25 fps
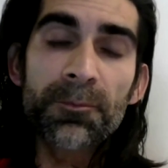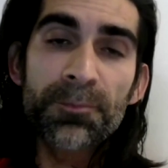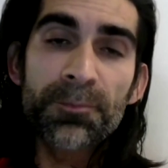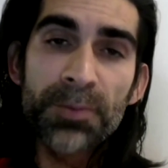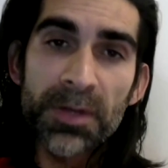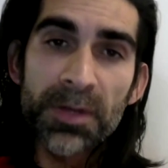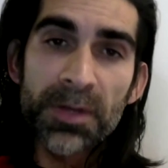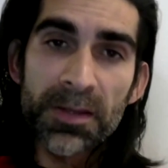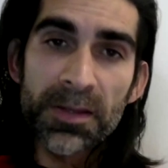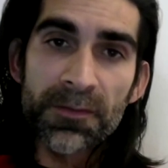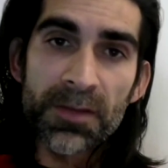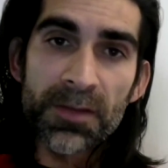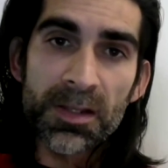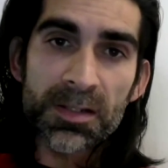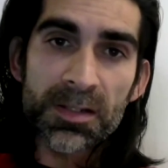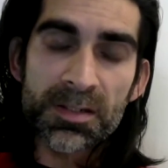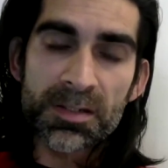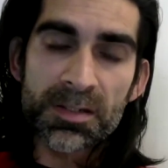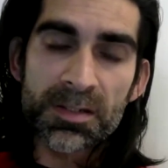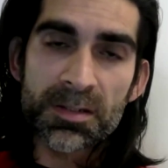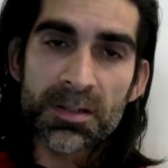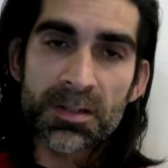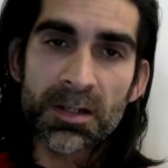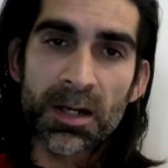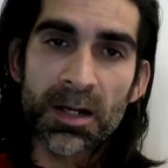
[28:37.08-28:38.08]

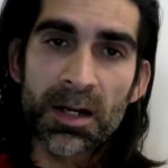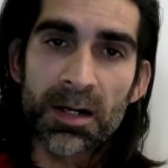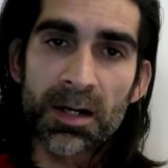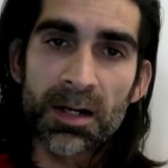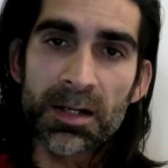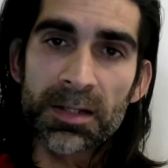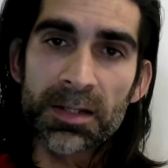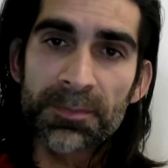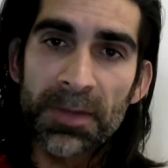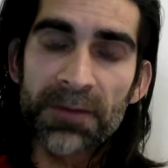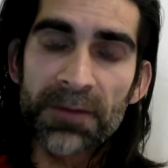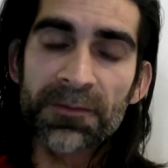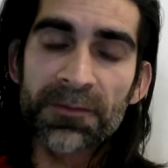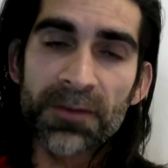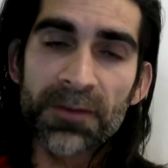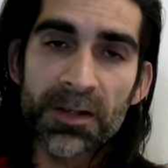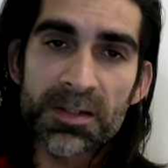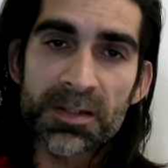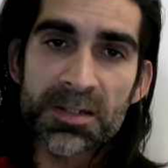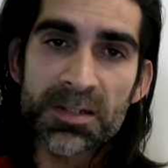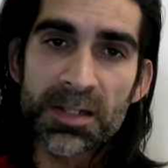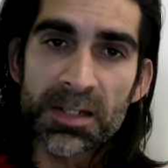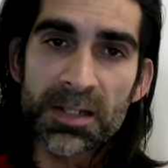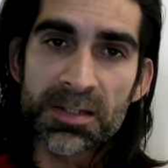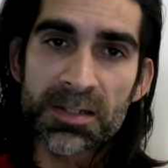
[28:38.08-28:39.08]
previous car, like my
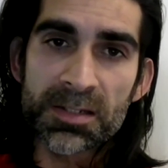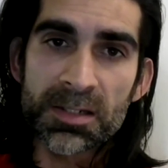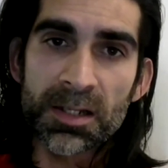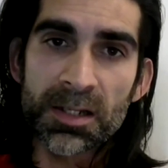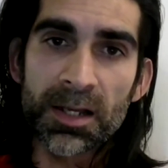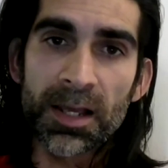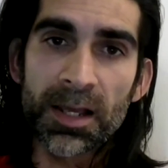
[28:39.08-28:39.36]
first Tesla,